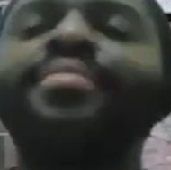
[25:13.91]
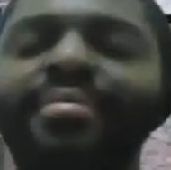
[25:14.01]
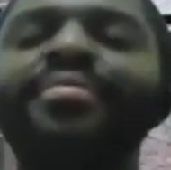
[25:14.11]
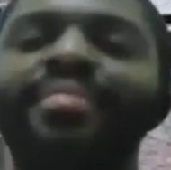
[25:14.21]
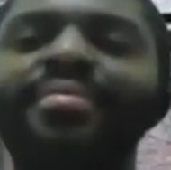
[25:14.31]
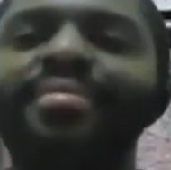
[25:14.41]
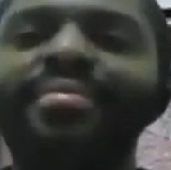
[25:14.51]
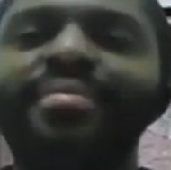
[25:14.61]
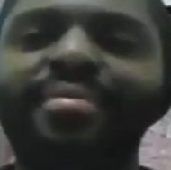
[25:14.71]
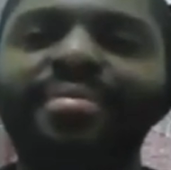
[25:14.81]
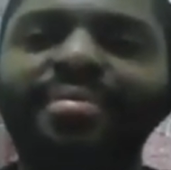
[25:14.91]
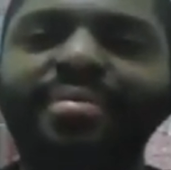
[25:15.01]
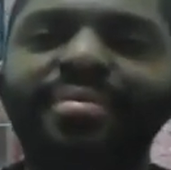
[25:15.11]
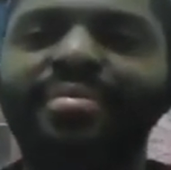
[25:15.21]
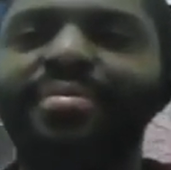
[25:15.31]

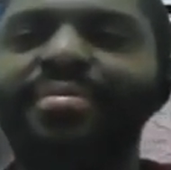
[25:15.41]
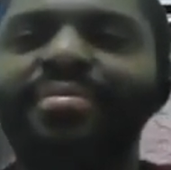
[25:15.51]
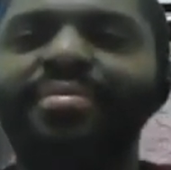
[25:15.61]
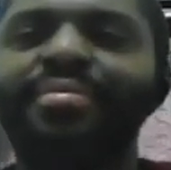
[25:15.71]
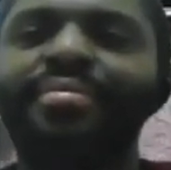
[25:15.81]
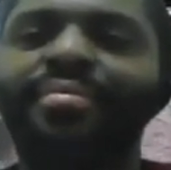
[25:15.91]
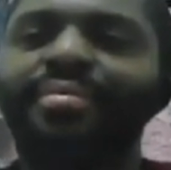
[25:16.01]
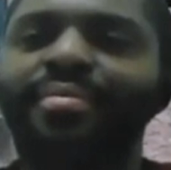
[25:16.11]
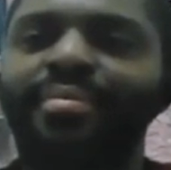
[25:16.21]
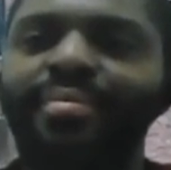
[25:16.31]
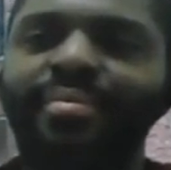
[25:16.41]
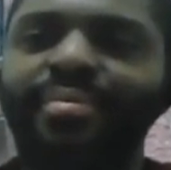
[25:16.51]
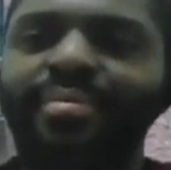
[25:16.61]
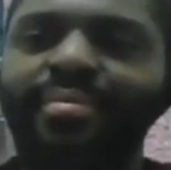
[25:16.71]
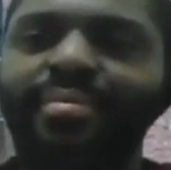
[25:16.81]

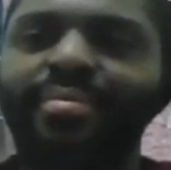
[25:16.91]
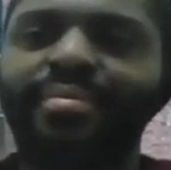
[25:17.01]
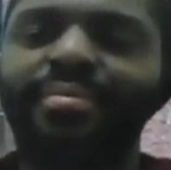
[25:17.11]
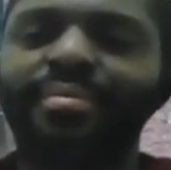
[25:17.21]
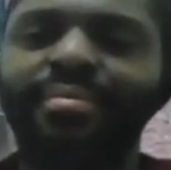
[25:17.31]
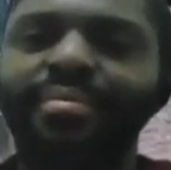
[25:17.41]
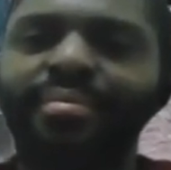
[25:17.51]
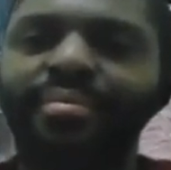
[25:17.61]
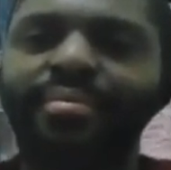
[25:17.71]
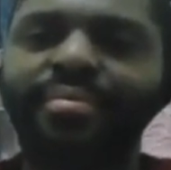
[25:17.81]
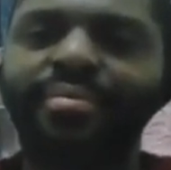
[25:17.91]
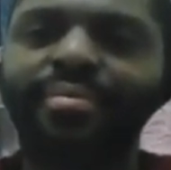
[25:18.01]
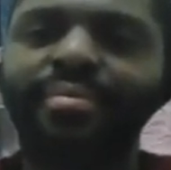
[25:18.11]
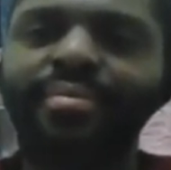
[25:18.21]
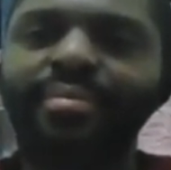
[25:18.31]

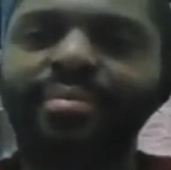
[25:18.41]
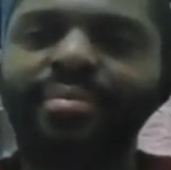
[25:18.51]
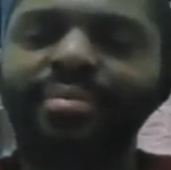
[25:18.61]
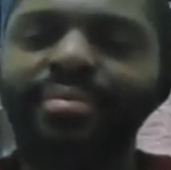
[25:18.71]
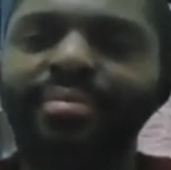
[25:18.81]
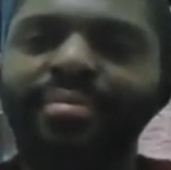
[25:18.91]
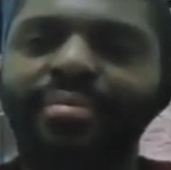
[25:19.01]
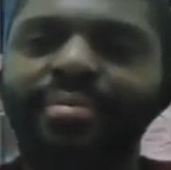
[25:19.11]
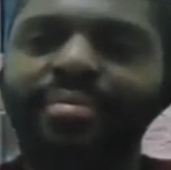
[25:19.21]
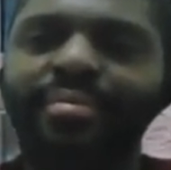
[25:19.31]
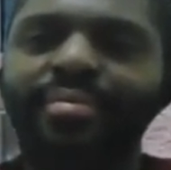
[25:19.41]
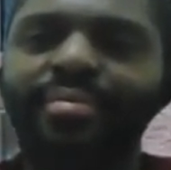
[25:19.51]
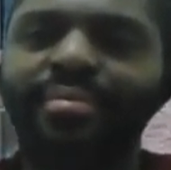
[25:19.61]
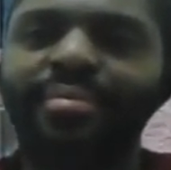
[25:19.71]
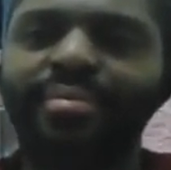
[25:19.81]

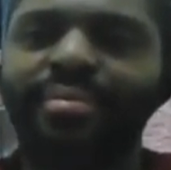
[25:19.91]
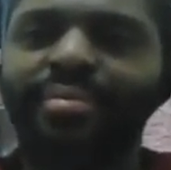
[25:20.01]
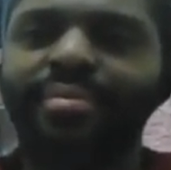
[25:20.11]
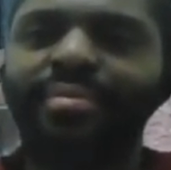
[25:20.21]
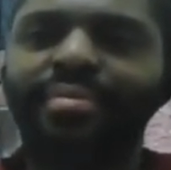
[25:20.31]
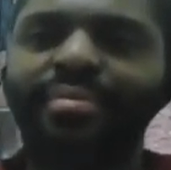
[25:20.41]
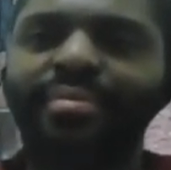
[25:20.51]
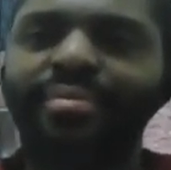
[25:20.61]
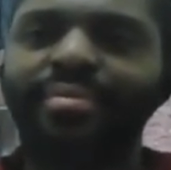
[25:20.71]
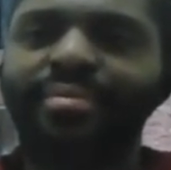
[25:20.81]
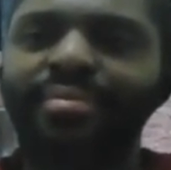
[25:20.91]
No words are spoken by the person on screen.